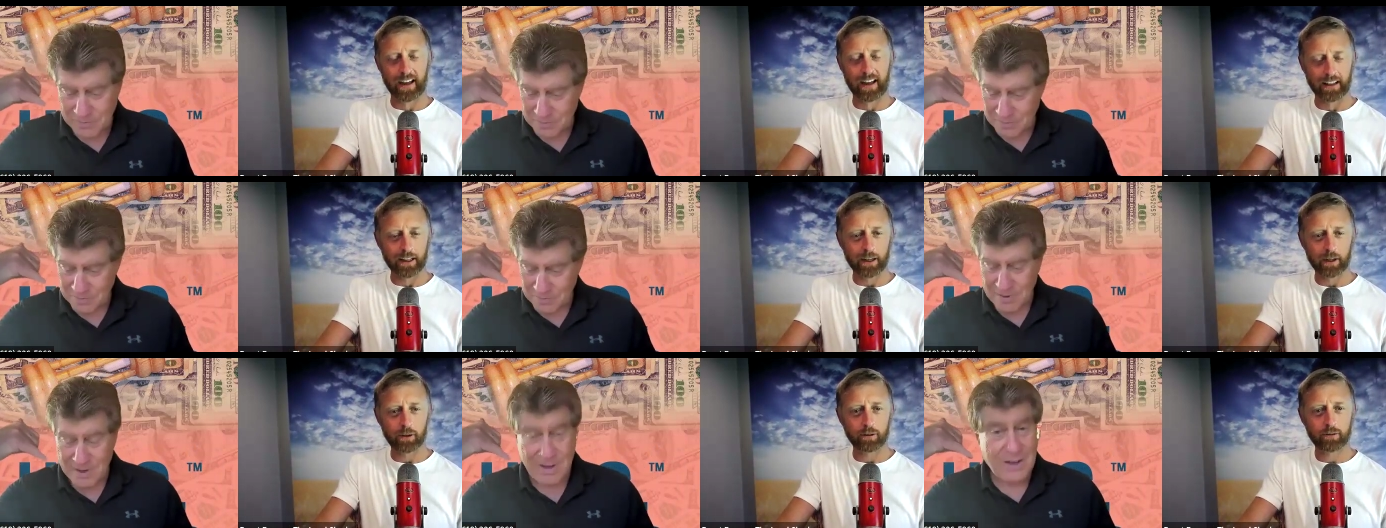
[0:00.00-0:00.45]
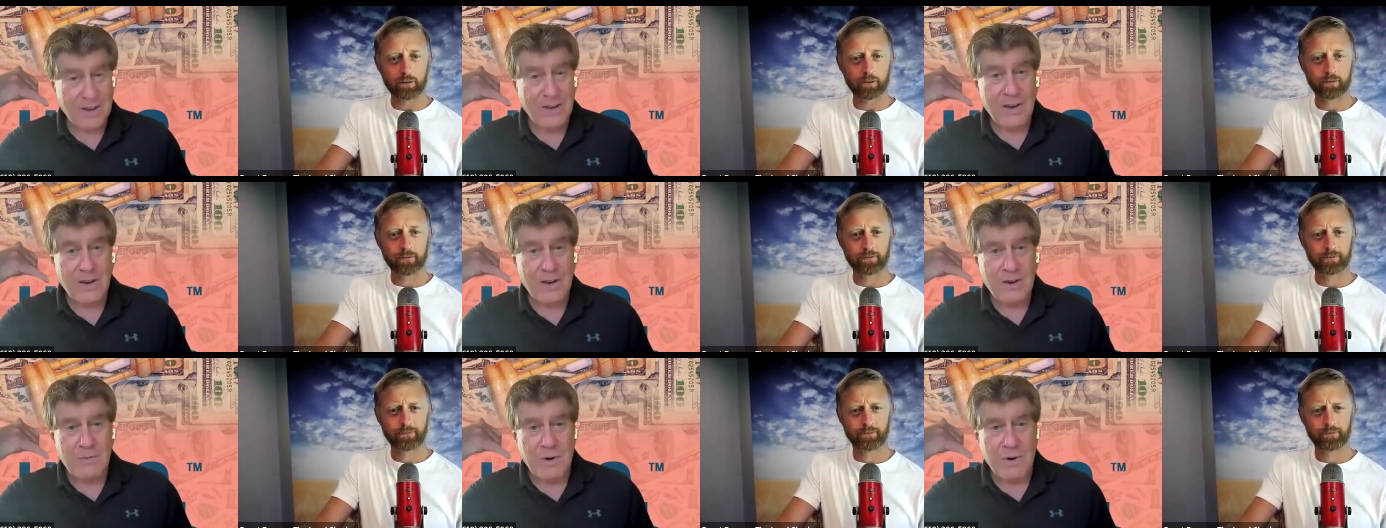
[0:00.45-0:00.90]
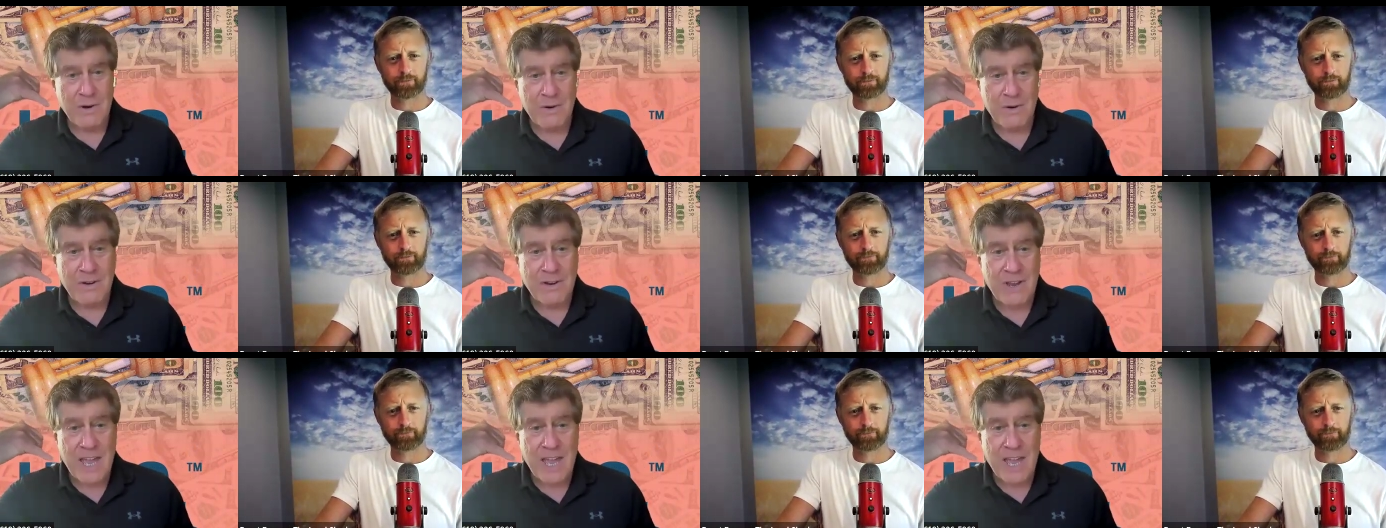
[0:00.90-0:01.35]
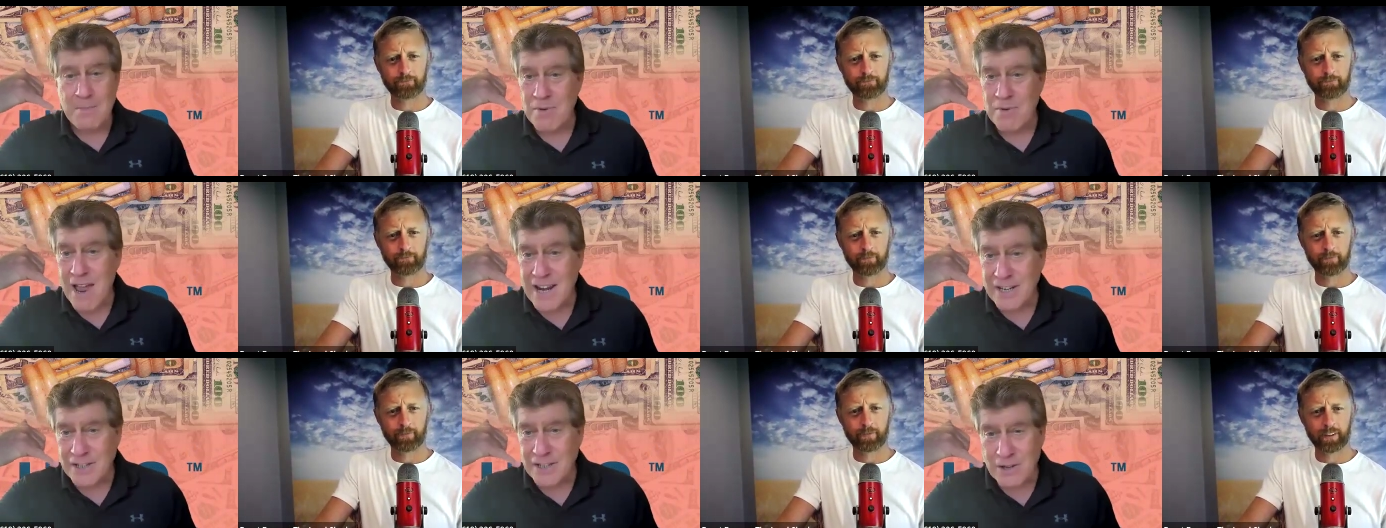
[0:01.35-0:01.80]
Speaker 1: Hello. Ring ring. Hey,
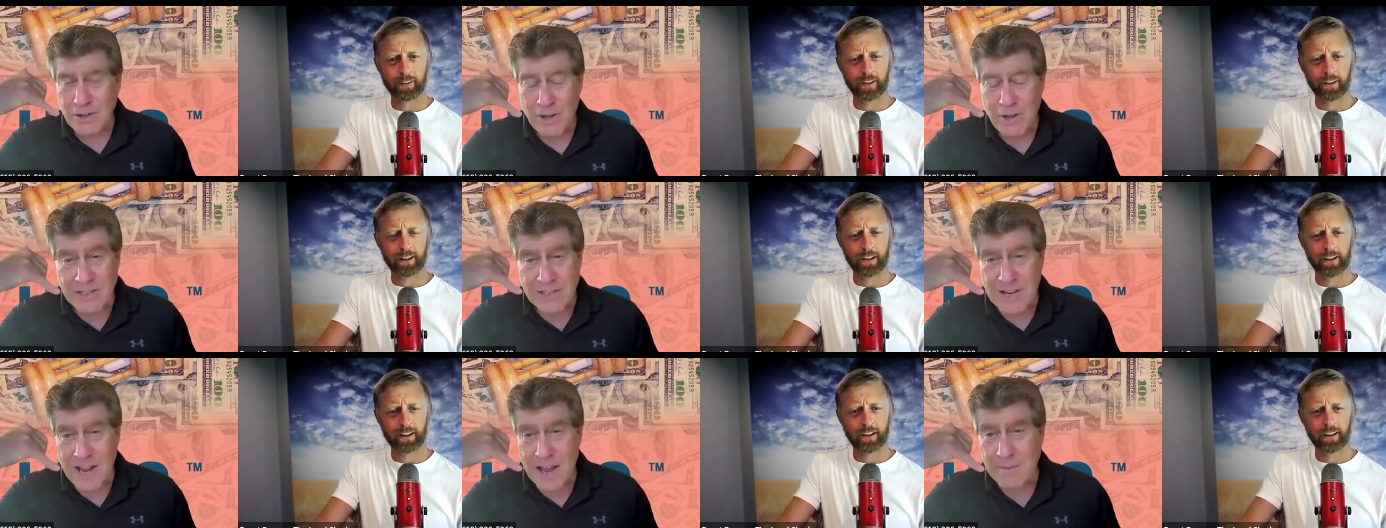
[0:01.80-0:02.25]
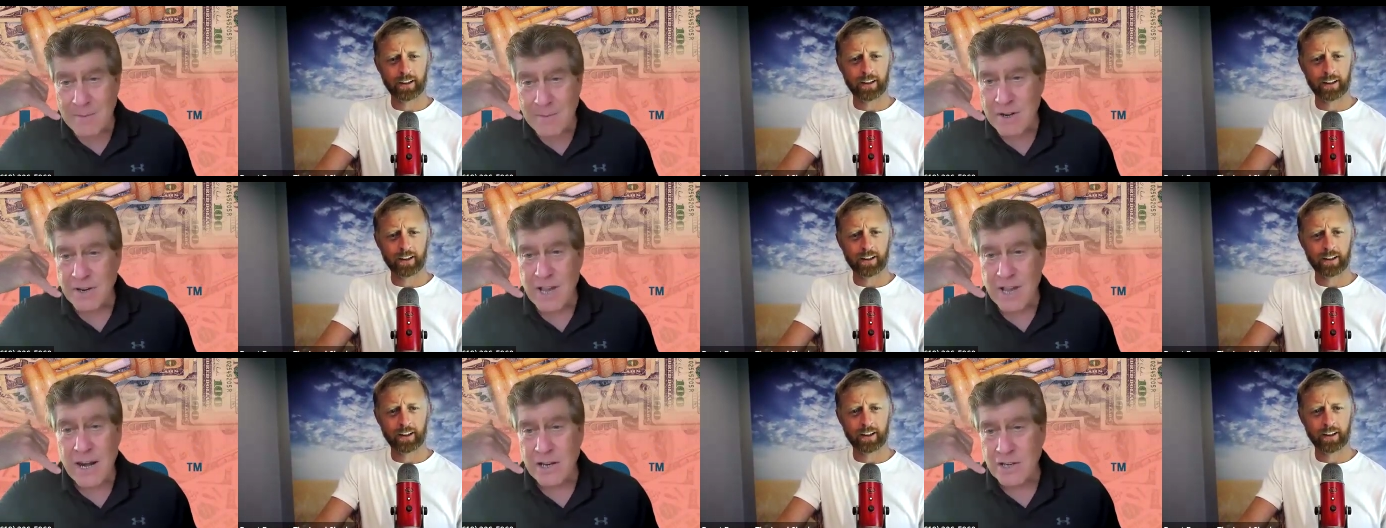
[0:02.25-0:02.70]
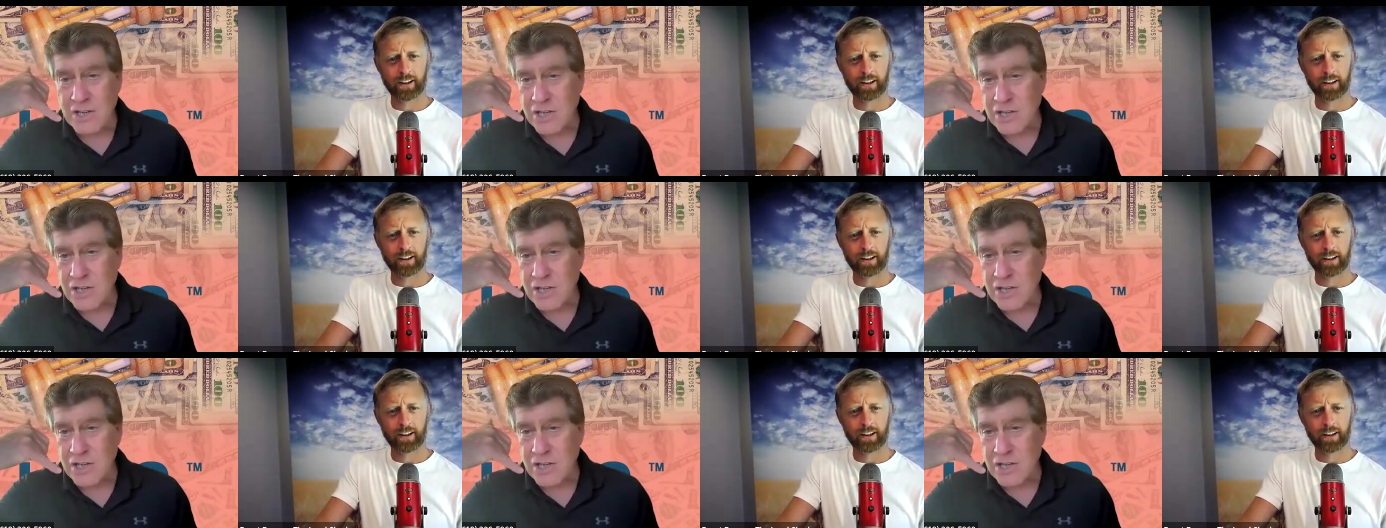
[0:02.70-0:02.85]
Brent, Claude Diamond, I've got a